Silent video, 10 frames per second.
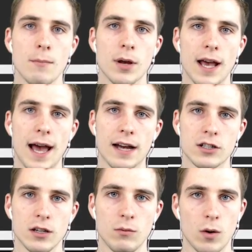but it
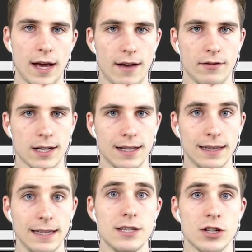actually won't have a
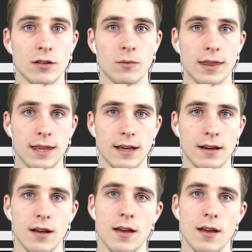collision with it,